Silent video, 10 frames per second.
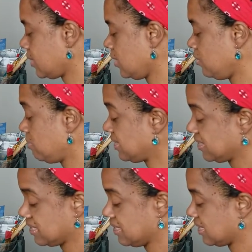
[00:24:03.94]
You
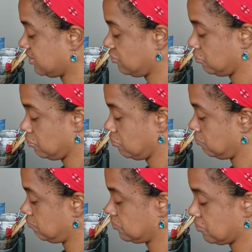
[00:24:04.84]
basically can do
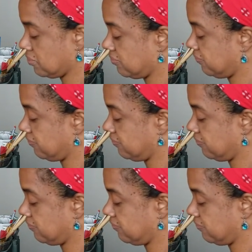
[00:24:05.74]
sort of